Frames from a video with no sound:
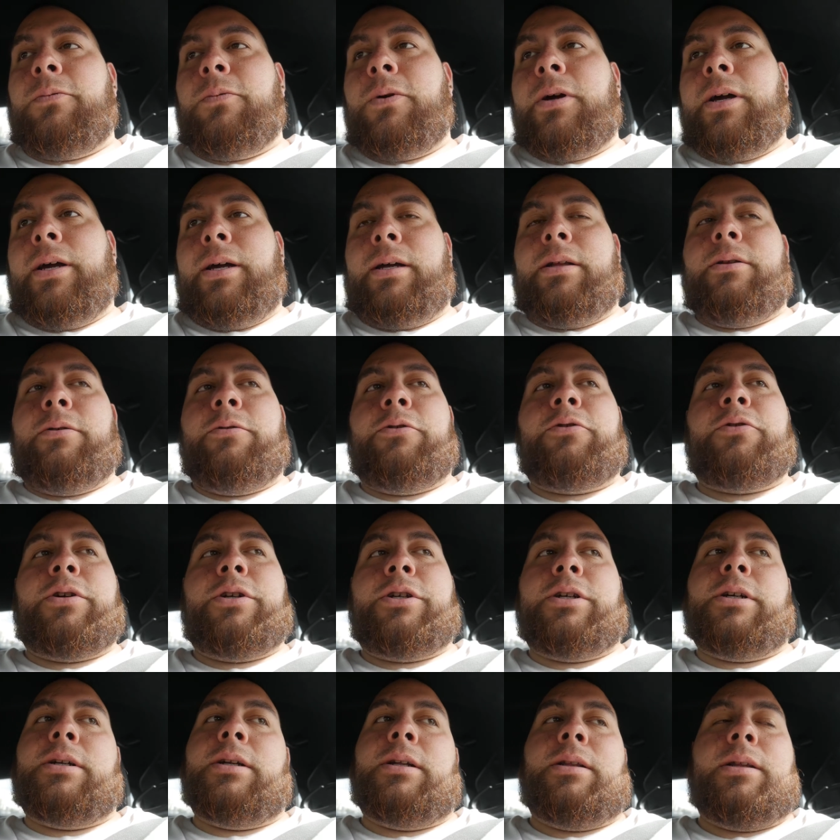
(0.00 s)
weight and
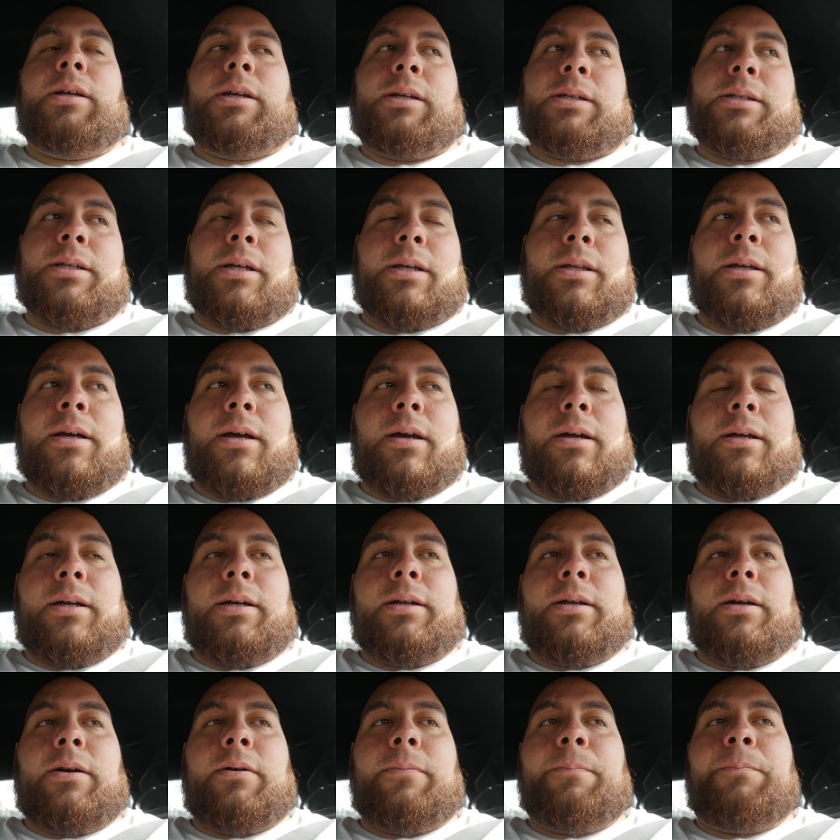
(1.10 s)
nutrition and things like that, you
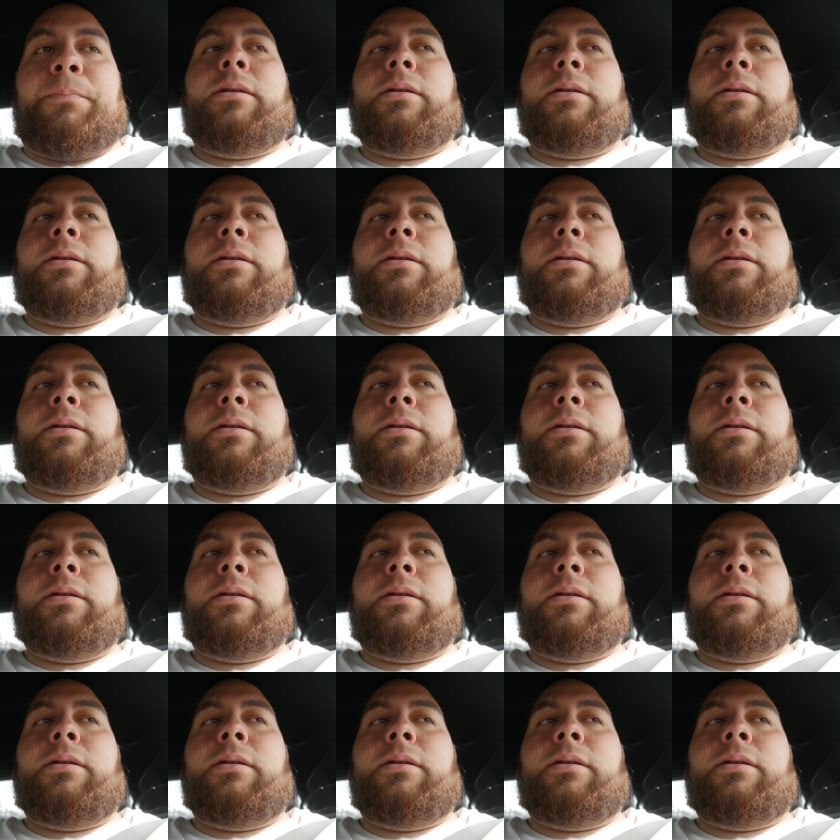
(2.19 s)
know.